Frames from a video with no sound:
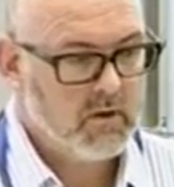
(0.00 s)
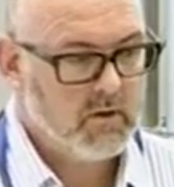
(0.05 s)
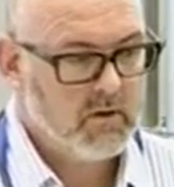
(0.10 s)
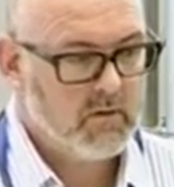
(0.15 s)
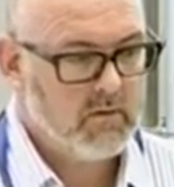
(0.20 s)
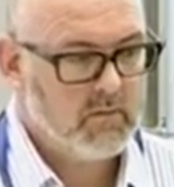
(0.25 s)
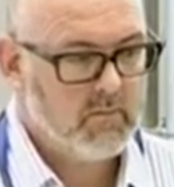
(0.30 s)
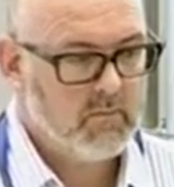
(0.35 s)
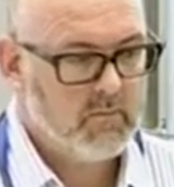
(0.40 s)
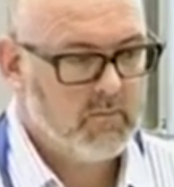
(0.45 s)

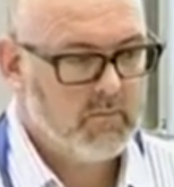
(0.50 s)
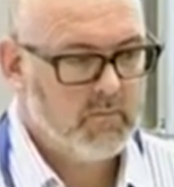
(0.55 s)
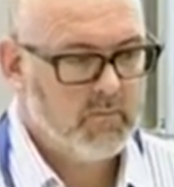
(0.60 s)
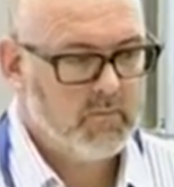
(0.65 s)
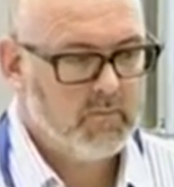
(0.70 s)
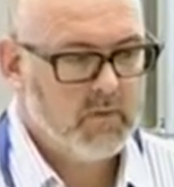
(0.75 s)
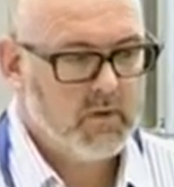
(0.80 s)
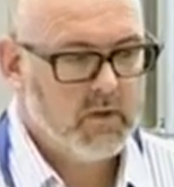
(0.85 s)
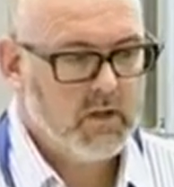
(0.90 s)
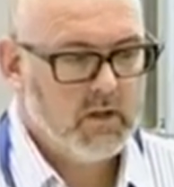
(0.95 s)

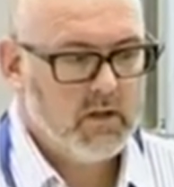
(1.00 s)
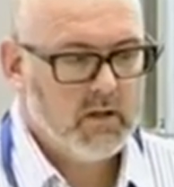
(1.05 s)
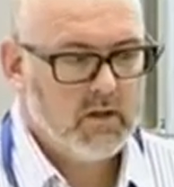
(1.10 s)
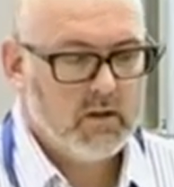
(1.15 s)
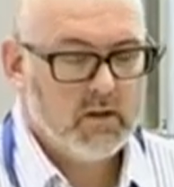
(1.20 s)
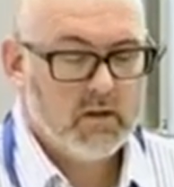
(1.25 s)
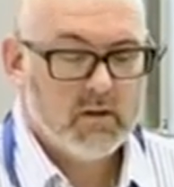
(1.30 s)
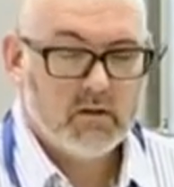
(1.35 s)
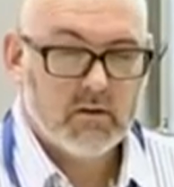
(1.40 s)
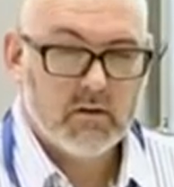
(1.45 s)

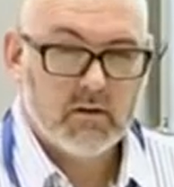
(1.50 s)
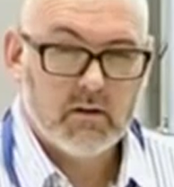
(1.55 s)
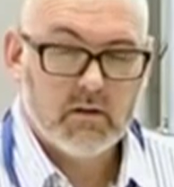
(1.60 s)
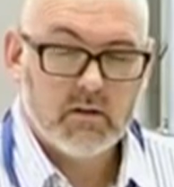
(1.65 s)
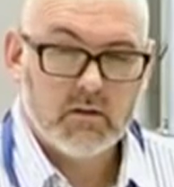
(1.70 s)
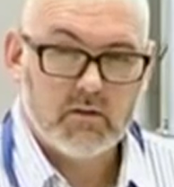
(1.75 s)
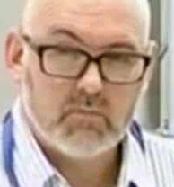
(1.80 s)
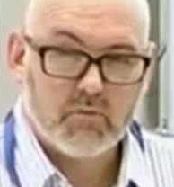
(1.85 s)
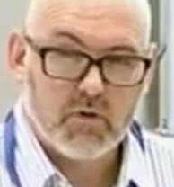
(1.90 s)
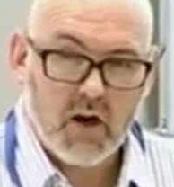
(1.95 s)

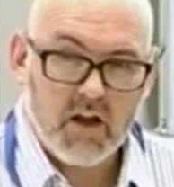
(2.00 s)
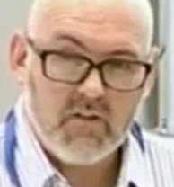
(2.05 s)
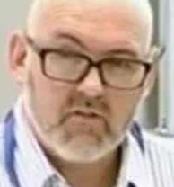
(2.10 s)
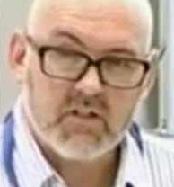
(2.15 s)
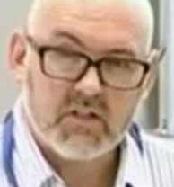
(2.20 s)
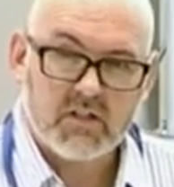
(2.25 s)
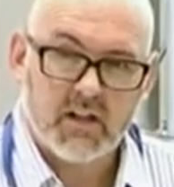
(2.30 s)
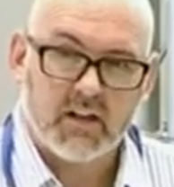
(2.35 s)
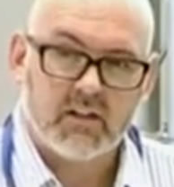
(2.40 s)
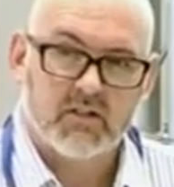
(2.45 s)
In the
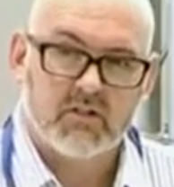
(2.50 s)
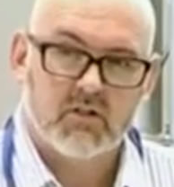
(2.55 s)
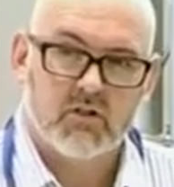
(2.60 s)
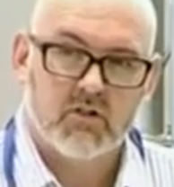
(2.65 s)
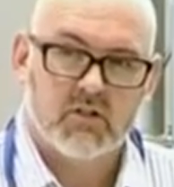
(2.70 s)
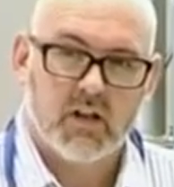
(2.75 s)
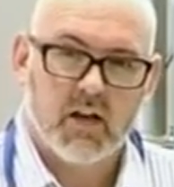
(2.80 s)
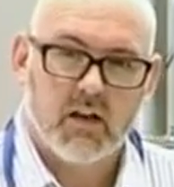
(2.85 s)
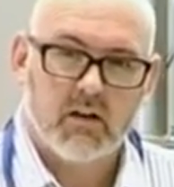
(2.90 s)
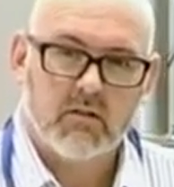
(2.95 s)
private sector,
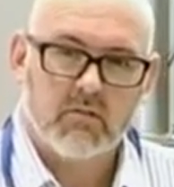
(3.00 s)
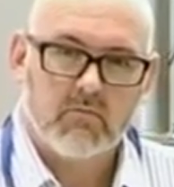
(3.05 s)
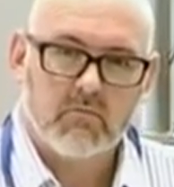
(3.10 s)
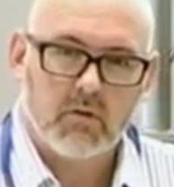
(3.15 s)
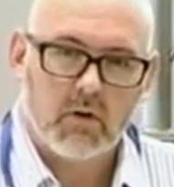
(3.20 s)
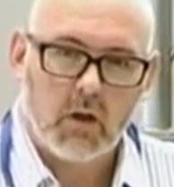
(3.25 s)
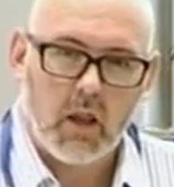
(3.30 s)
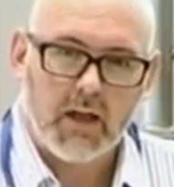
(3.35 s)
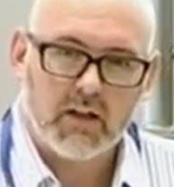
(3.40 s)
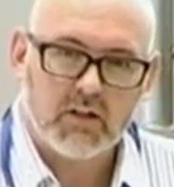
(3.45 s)
does that
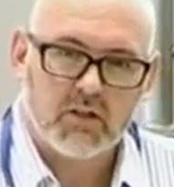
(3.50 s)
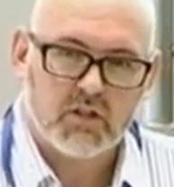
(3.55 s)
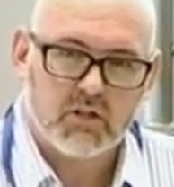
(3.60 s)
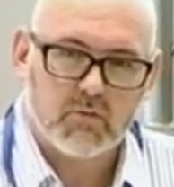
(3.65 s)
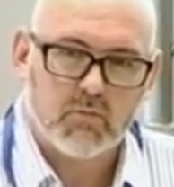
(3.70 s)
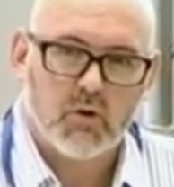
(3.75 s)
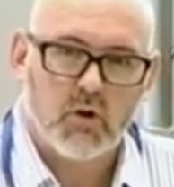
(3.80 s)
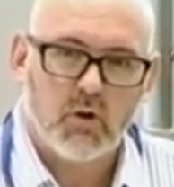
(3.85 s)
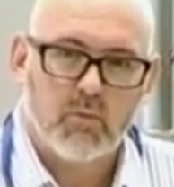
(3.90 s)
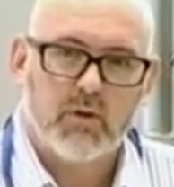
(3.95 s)
like to
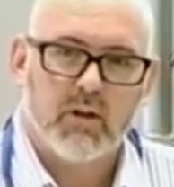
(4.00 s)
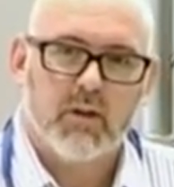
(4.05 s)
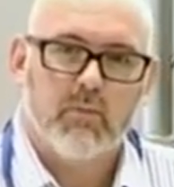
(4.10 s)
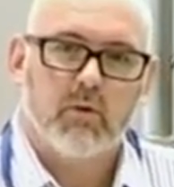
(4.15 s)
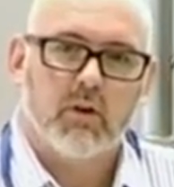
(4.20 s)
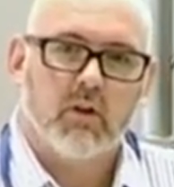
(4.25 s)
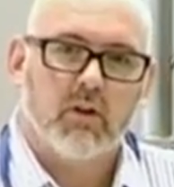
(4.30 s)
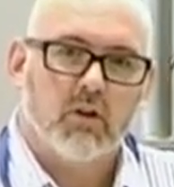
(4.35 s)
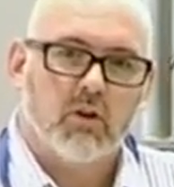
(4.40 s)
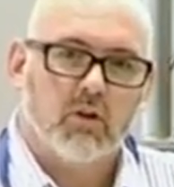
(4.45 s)
support
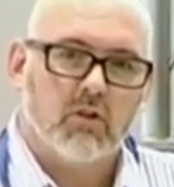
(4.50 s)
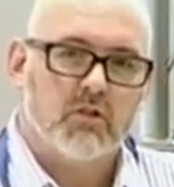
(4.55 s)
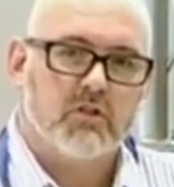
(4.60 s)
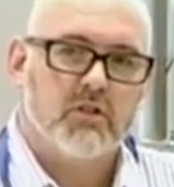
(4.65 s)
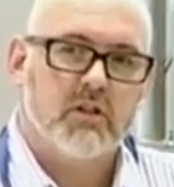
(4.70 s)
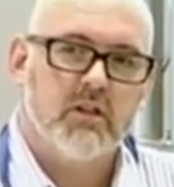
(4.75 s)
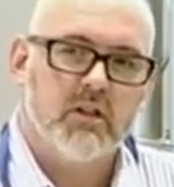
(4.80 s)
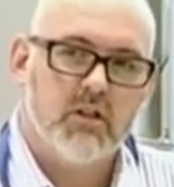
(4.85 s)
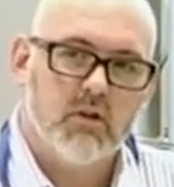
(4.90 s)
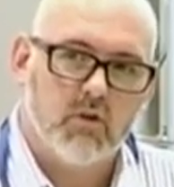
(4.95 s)
people and
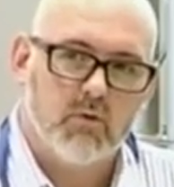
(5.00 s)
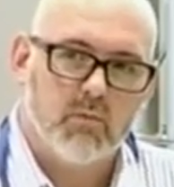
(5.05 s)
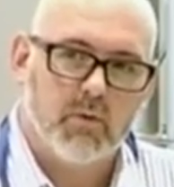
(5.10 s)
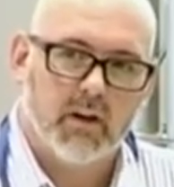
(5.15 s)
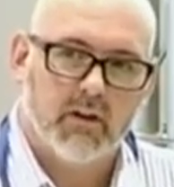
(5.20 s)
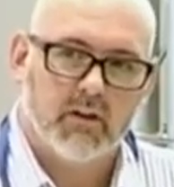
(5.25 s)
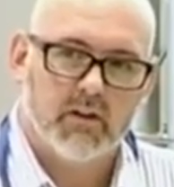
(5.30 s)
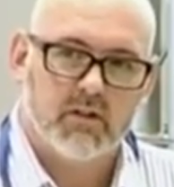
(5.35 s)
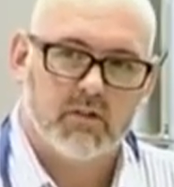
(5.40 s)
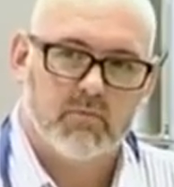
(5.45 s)
continue
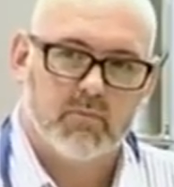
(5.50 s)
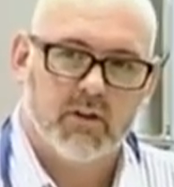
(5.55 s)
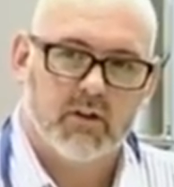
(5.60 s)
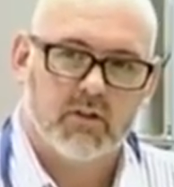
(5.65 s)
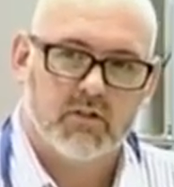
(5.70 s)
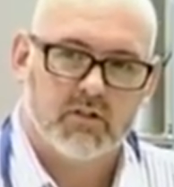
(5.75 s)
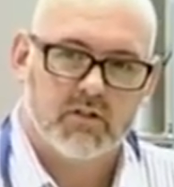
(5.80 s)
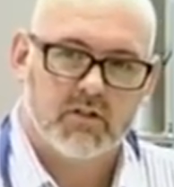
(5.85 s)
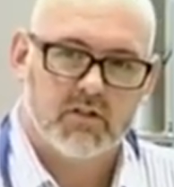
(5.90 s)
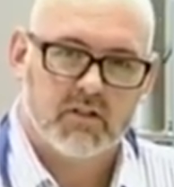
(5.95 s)
dependence
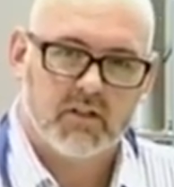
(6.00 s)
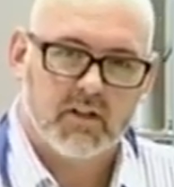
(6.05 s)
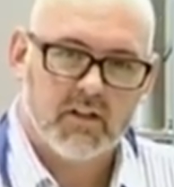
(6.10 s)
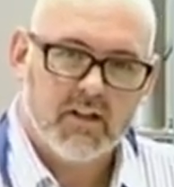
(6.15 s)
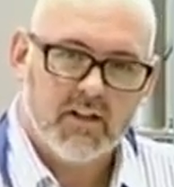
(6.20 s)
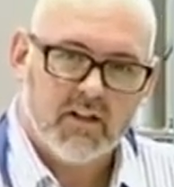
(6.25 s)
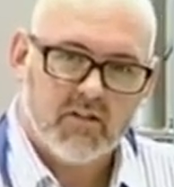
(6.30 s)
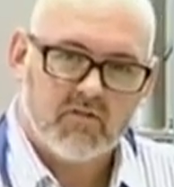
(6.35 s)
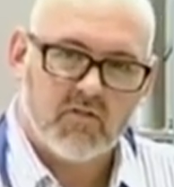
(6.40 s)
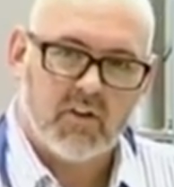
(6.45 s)
because there's a
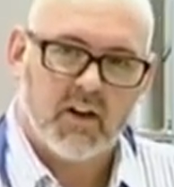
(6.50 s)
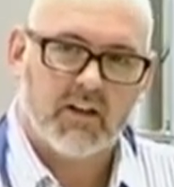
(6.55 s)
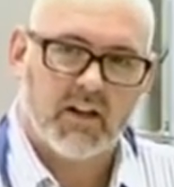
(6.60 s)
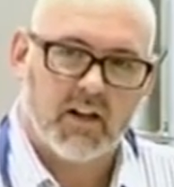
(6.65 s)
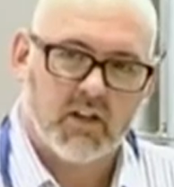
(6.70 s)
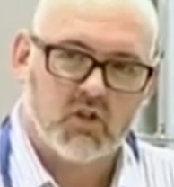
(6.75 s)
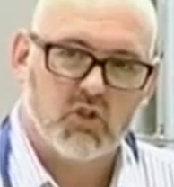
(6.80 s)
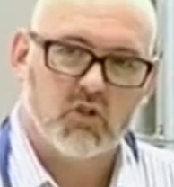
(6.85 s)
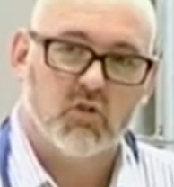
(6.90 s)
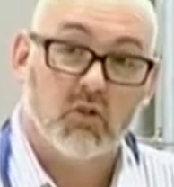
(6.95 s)

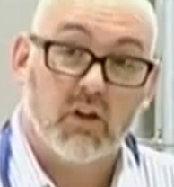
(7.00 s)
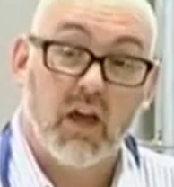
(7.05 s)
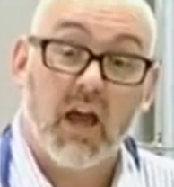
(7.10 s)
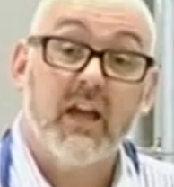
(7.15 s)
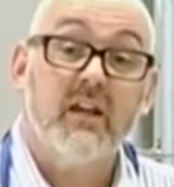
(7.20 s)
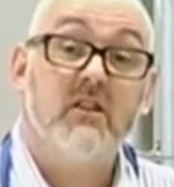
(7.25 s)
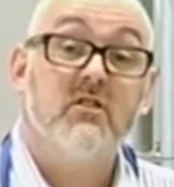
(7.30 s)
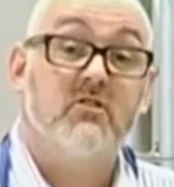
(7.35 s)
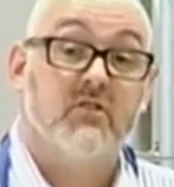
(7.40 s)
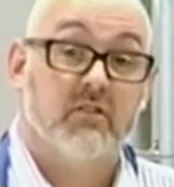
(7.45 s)
financial
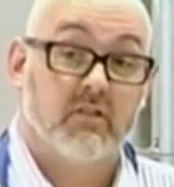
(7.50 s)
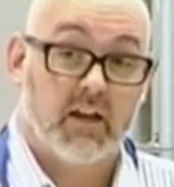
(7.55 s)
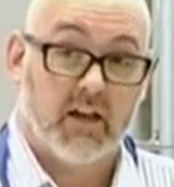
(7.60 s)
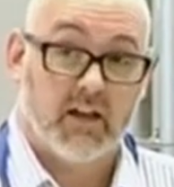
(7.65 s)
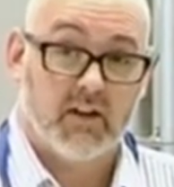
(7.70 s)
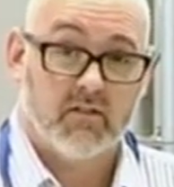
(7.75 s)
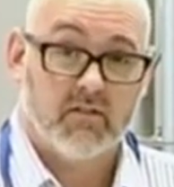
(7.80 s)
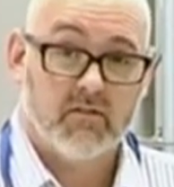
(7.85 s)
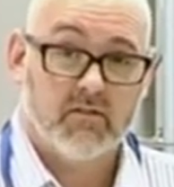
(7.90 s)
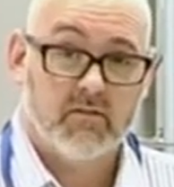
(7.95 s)
gain to that?